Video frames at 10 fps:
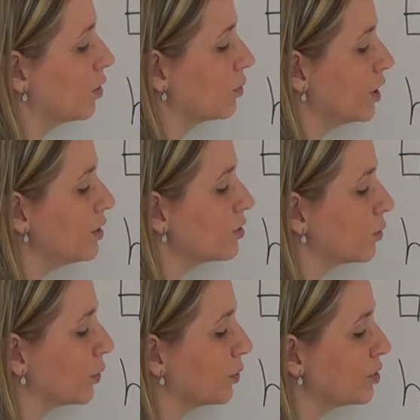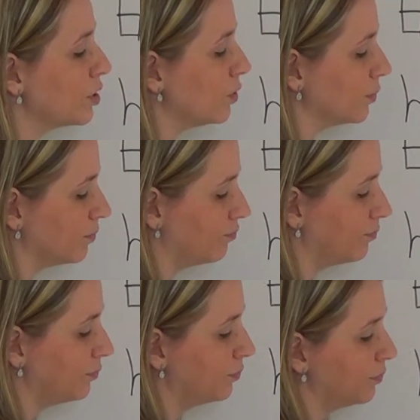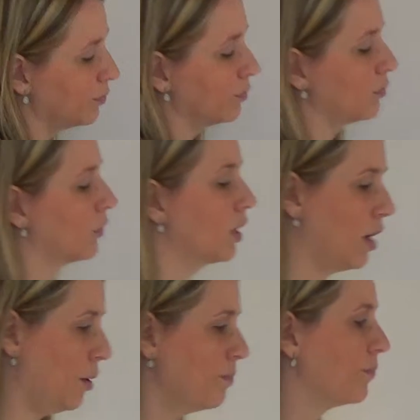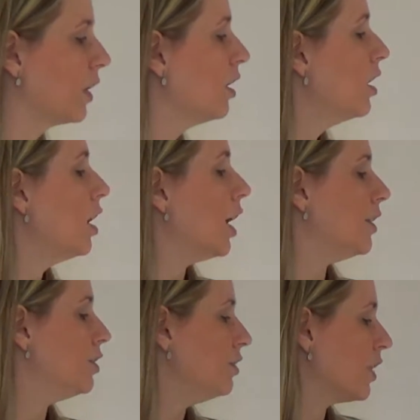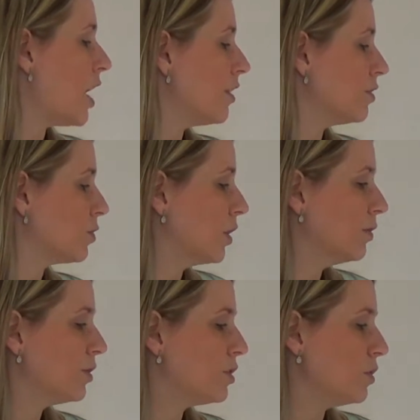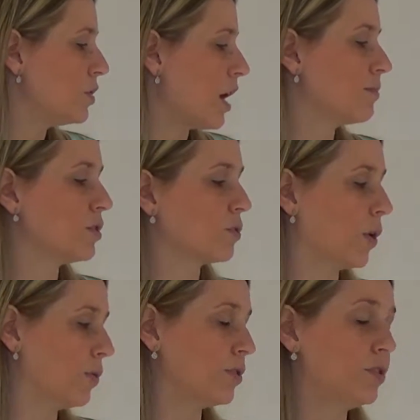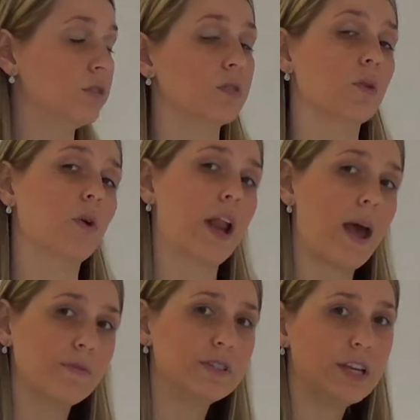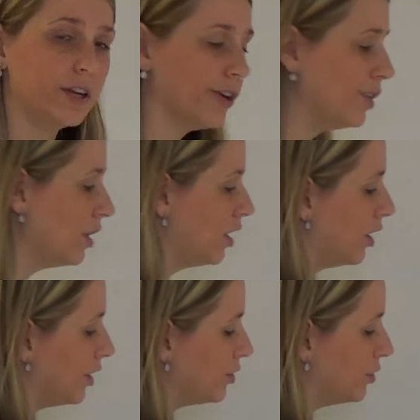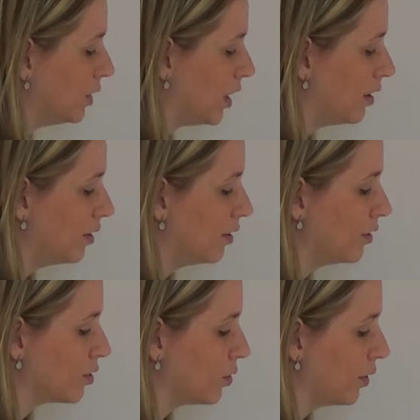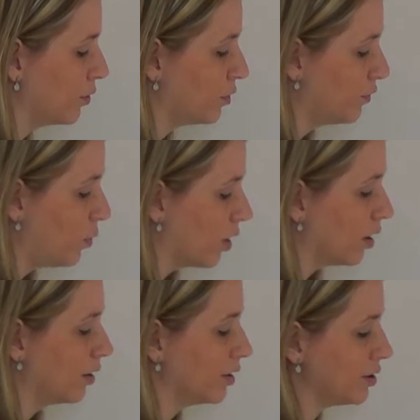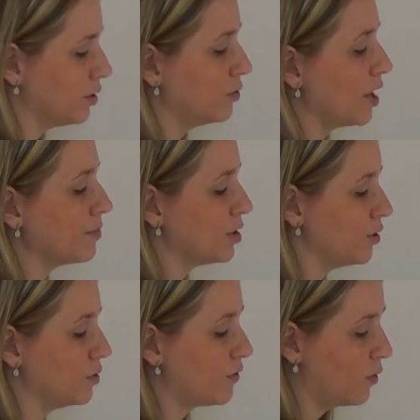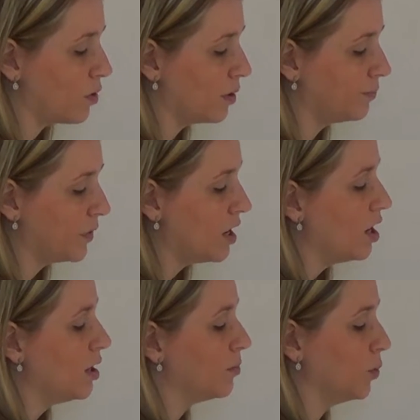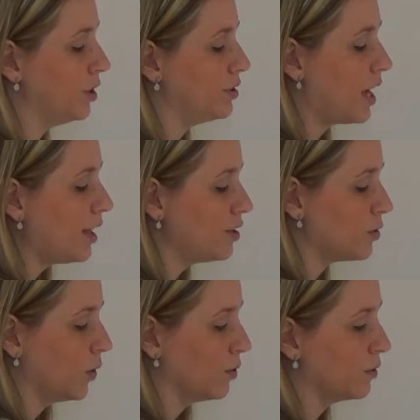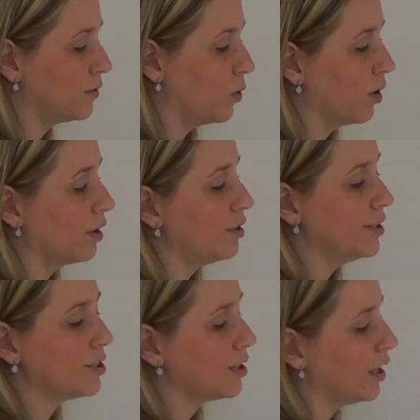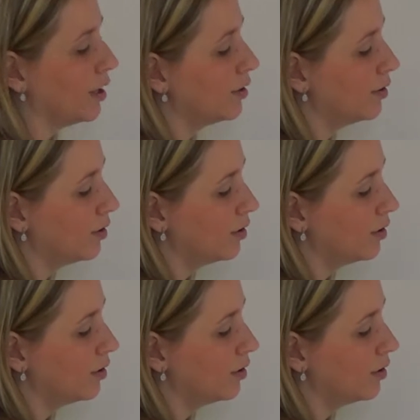3 square root of 2. Okay? And then you got the square root of 2 times the square root of 2. Now what happens here is you get the square root of 4 because 2 times 2 is 4. But when you take the square root of 4, you just get